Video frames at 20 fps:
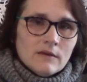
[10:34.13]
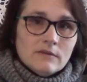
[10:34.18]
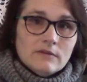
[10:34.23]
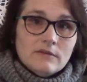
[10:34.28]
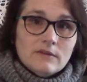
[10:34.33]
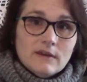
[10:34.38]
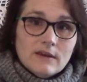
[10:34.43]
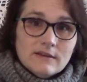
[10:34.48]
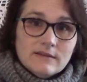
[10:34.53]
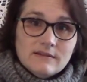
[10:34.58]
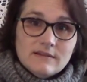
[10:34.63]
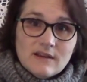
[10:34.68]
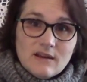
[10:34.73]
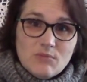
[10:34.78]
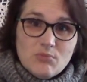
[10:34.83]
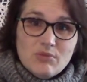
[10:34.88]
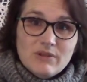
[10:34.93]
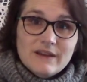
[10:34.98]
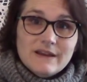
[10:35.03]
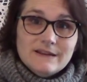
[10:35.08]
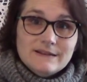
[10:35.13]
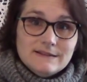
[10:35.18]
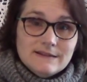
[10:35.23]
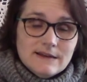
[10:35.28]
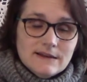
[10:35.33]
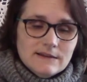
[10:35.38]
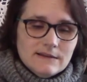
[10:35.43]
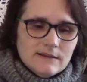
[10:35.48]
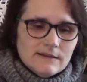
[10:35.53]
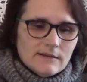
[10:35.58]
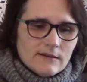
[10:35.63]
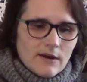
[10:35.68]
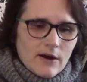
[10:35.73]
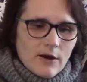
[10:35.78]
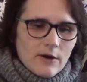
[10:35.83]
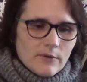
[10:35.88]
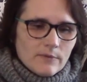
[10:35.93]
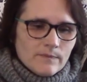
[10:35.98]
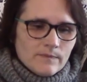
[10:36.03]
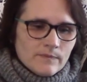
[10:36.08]
The Assembly did
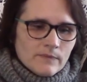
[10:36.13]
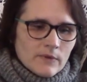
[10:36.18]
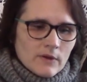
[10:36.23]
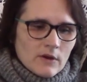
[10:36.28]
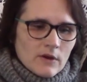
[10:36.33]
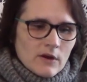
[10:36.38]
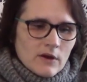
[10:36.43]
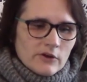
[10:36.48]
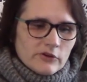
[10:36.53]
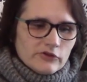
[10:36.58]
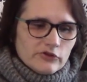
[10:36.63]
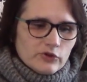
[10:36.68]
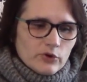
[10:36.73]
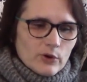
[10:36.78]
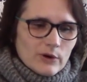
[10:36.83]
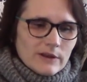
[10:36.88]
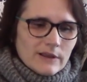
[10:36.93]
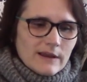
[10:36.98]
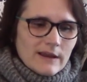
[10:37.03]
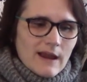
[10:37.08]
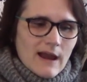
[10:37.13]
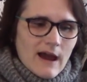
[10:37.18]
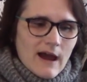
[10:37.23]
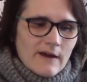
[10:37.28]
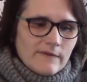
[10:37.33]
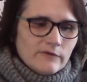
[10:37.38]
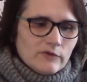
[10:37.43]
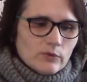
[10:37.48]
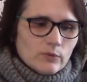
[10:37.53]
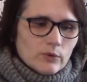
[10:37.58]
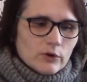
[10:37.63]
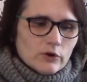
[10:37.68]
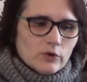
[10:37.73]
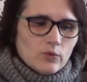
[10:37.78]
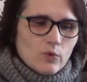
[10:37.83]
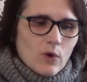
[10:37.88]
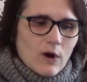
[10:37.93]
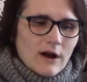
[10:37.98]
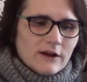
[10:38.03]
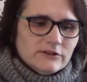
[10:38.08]
so. Shortly
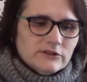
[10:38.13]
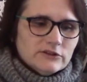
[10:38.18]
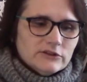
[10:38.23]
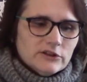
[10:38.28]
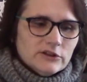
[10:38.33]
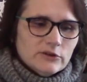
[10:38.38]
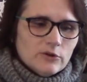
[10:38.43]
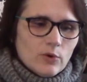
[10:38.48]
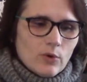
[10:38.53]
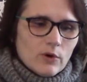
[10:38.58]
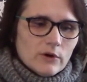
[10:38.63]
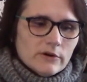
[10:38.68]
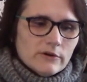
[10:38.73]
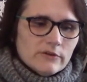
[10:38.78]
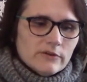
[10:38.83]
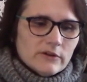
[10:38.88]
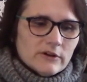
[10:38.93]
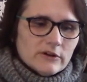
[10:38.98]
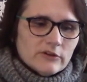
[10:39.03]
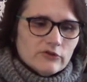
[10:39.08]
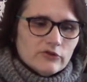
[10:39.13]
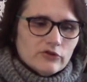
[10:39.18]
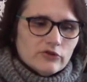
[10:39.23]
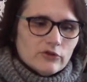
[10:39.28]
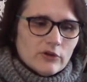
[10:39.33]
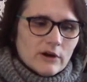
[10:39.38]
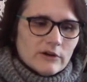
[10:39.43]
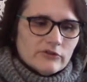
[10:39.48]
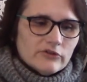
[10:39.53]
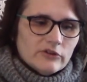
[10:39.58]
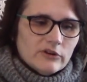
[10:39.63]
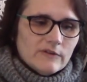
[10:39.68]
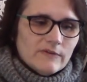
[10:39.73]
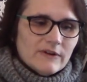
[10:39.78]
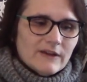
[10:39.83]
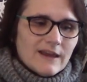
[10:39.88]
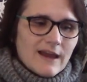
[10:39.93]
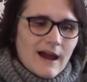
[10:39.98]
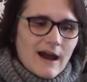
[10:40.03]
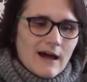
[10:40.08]
afterward, Washington ordered the construction of
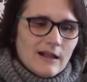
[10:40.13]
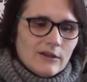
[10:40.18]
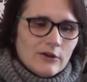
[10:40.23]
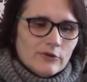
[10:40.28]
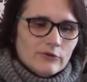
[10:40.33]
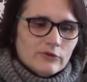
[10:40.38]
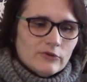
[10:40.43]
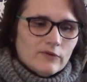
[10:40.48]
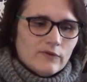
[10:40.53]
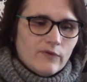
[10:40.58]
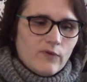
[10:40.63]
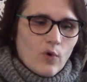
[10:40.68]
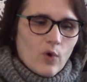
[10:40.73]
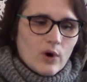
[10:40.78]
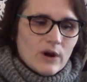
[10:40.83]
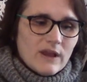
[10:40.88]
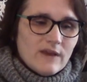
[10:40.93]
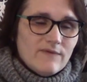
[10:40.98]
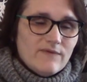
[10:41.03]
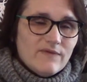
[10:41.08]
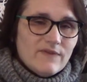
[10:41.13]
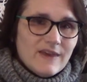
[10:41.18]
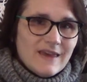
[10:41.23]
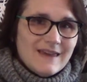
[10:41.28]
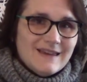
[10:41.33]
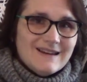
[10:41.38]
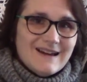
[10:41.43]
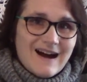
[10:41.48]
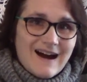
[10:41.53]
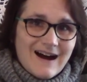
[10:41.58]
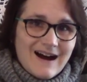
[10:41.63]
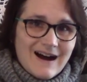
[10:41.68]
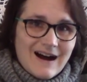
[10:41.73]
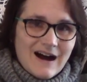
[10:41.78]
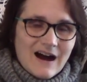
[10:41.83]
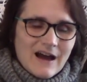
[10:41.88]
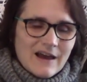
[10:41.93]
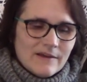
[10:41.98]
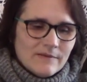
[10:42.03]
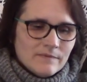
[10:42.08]
a gallows 40 feet
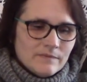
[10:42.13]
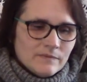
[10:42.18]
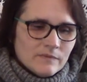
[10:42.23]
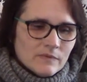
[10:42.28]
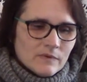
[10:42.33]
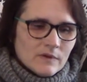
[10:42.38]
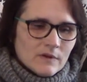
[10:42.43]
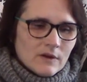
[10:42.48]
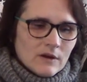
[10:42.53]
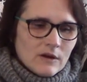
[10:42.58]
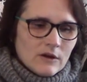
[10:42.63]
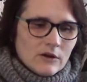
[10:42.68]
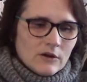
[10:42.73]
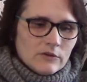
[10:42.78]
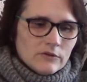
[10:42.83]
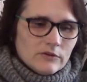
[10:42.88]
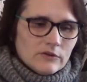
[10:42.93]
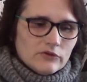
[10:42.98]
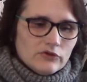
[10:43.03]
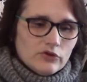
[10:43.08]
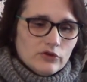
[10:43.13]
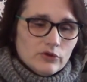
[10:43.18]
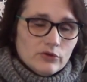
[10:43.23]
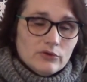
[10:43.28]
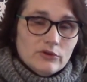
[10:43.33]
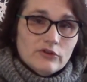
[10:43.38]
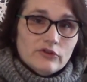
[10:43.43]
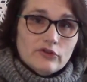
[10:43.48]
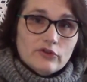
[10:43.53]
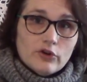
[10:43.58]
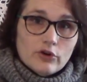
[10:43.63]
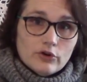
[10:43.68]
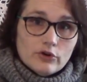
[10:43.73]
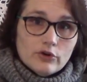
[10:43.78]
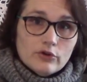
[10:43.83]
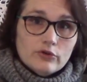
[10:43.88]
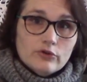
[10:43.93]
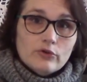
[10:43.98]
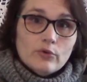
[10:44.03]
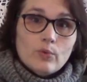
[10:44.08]
high. The two
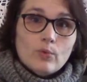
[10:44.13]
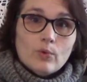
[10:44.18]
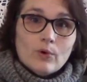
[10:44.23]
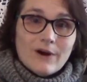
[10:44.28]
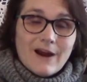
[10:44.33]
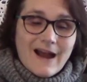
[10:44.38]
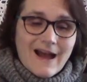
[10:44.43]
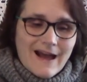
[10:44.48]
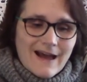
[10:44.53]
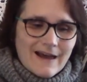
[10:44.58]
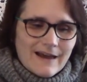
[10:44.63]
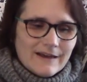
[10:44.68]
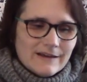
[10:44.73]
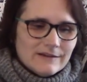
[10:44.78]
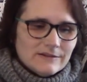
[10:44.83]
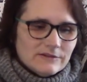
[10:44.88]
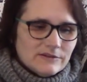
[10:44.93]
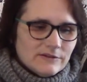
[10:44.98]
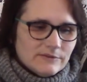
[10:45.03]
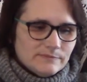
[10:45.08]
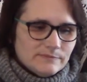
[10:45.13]
deserters were hanged.